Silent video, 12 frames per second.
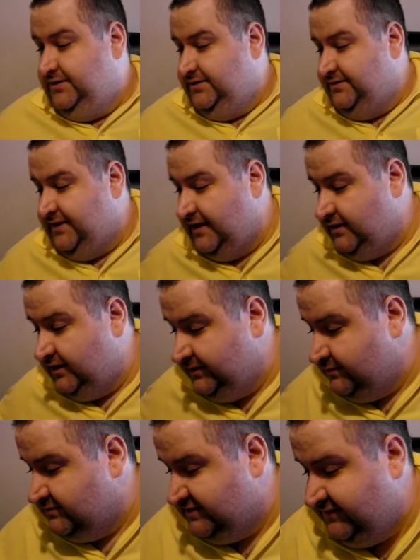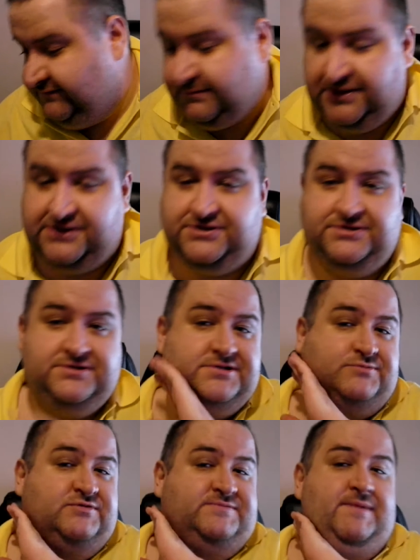The other thing that was giving me issues
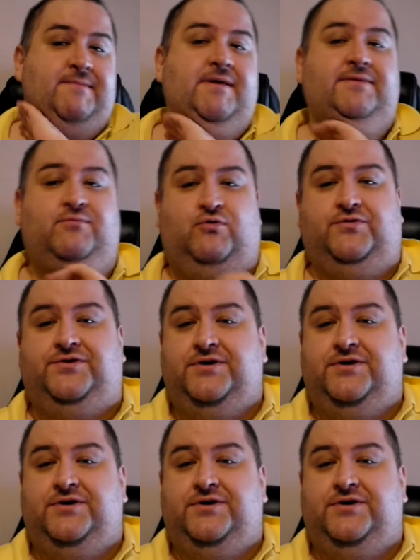was my motherboard.